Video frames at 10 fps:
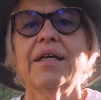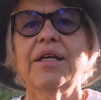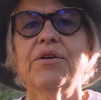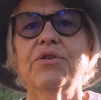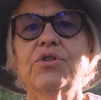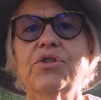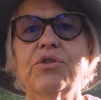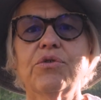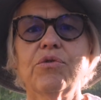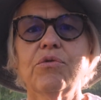here
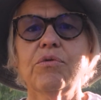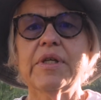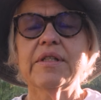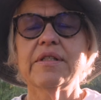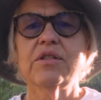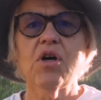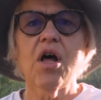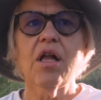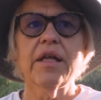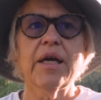to install